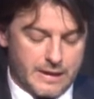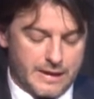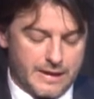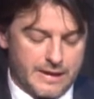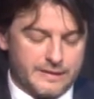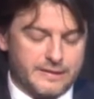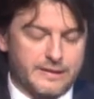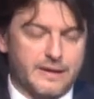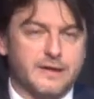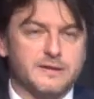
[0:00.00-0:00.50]

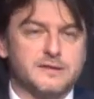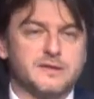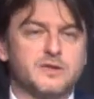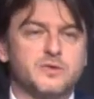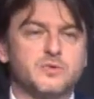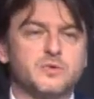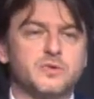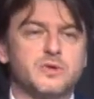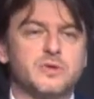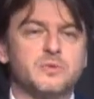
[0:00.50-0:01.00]
It has
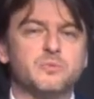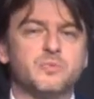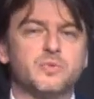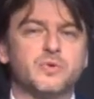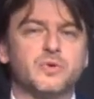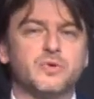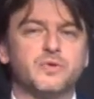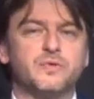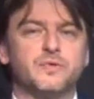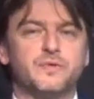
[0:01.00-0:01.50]
to
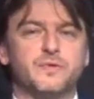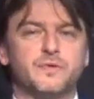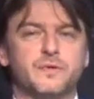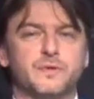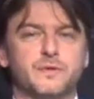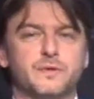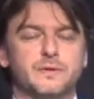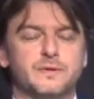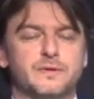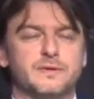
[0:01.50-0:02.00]
improve
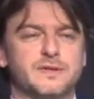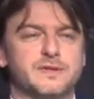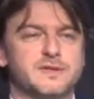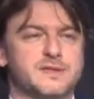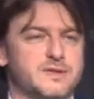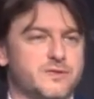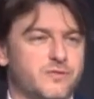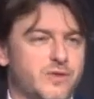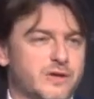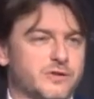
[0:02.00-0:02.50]
the
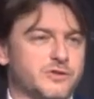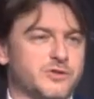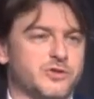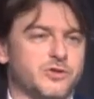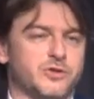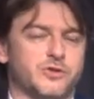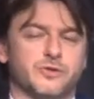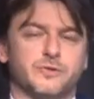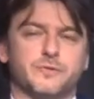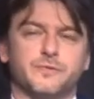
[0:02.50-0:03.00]

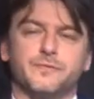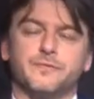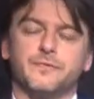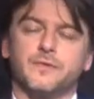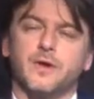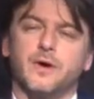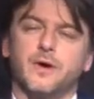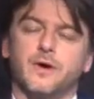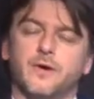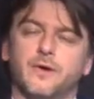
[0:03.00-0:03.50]
structure
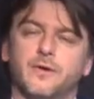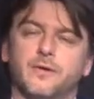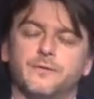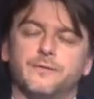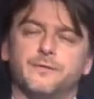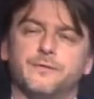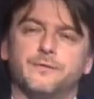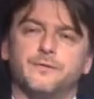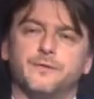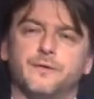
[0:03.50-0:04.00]
of
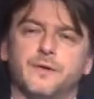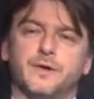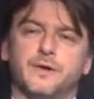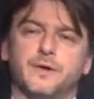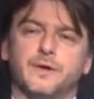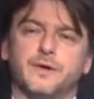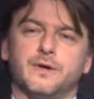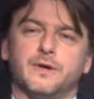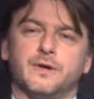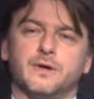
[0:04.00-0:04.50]

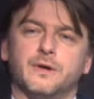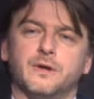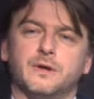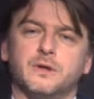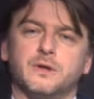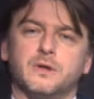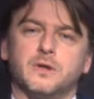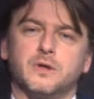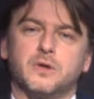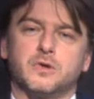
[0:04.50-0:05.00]

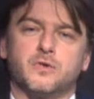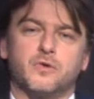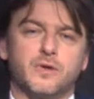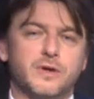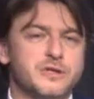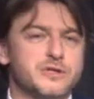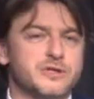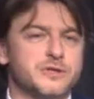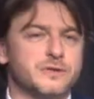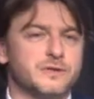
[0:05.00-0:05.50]

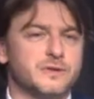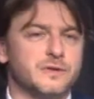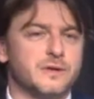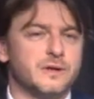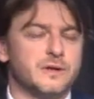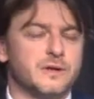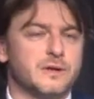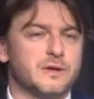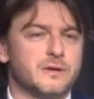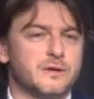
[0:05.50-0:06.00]
Croatian
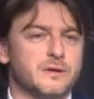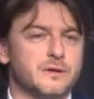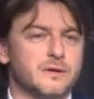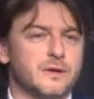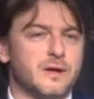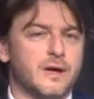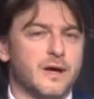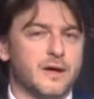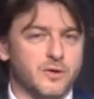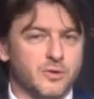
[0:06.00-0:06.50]

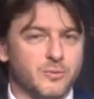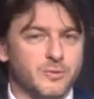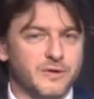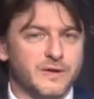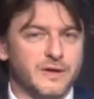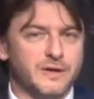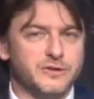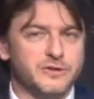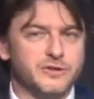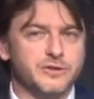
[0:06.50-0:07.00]

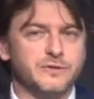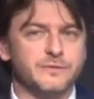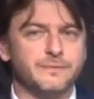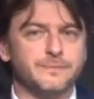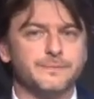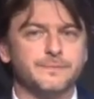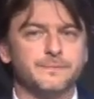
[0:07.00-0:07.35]
accommodation,